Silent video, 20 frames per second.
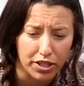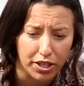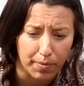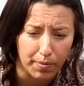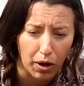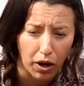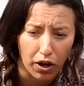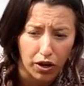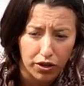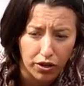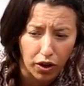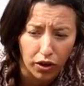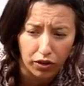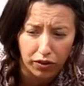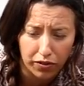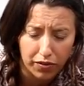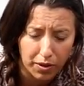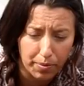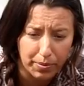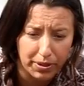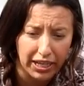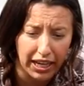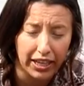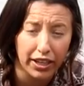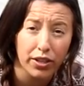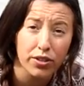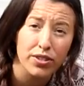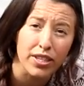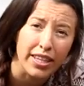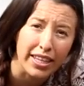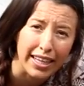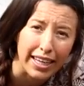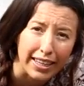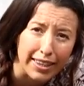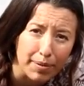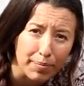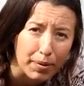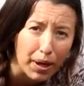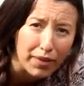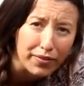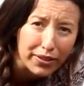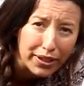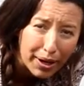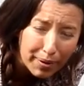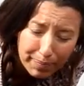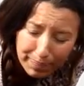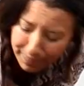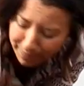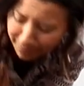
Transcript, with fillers: some on all of the potatoes and then get them covered up.